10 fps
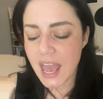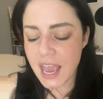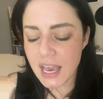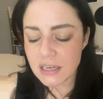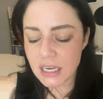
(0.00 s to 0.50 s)

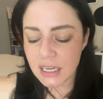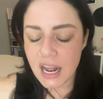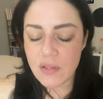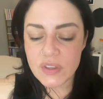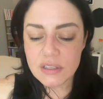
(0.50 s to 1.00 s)
and
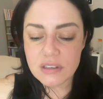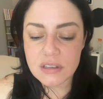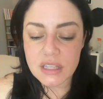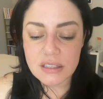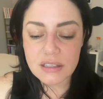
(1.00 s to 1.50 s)
again this is
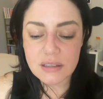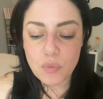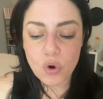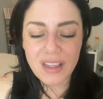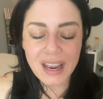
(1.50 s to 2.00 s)
this is
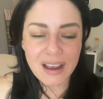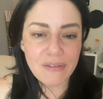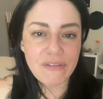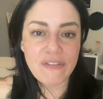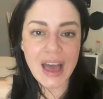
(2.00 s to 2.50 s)
more like a
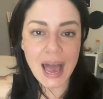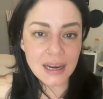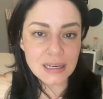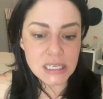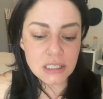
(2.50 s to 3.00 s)

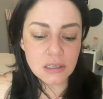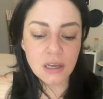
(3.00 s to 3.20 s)
fact